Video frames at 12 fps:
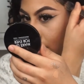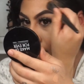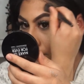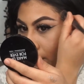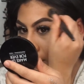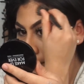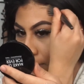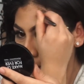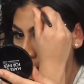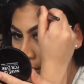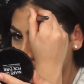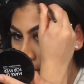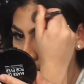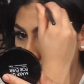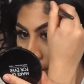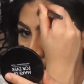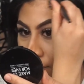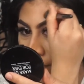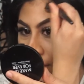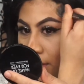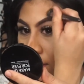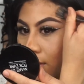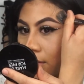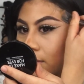looking for a really good
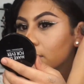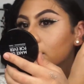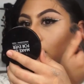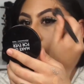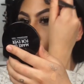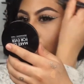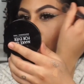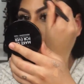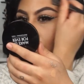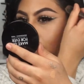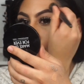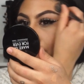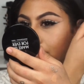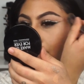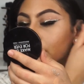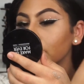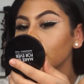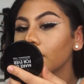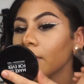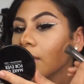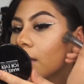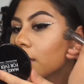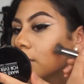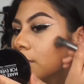face oil
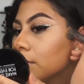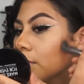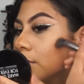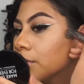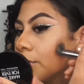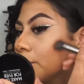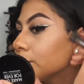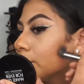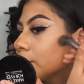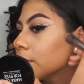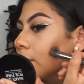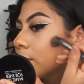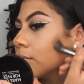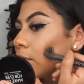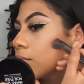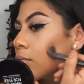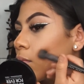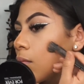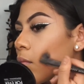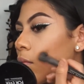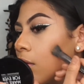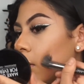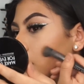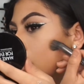as well too, so
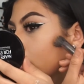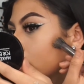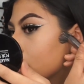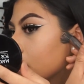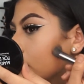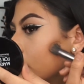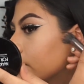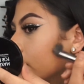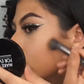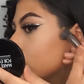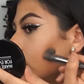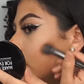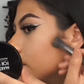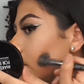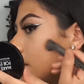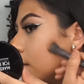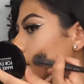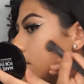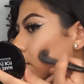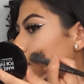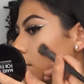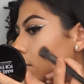my skin won't feel super dried out.